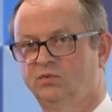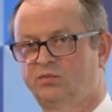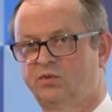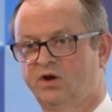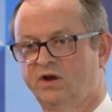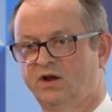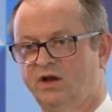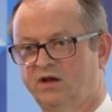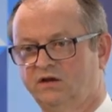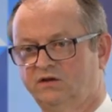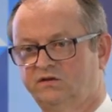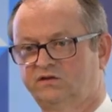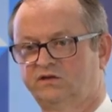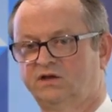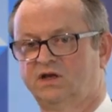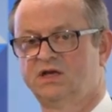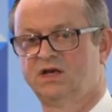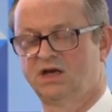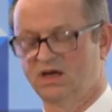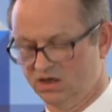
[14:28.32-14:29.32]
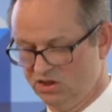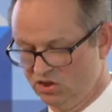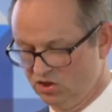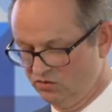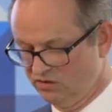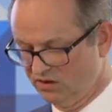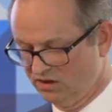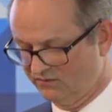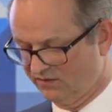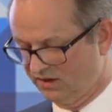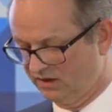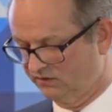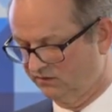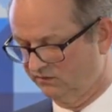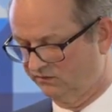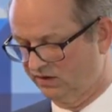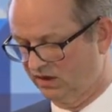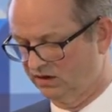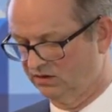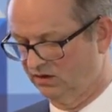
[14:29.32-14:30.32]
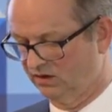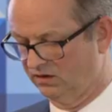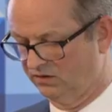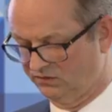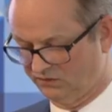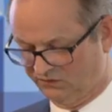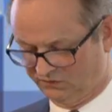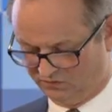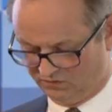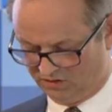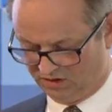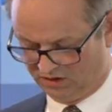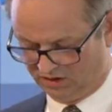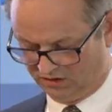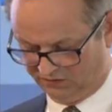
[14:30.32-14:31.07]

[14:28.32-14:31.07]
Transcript: new products and new innovative technologies to our